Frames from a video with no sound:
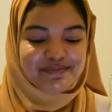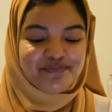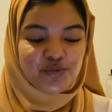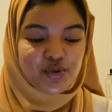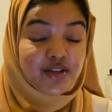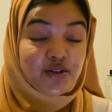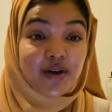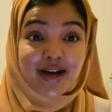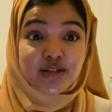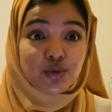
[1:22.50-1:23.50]
with you
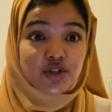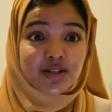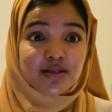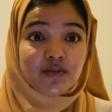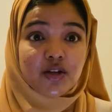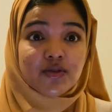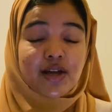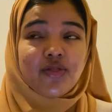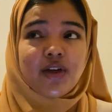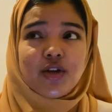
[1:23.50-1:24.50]
guys watching these videos.
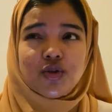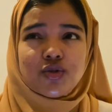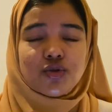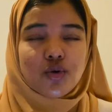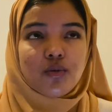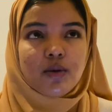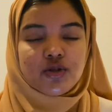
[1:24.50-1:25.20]
And thank you so much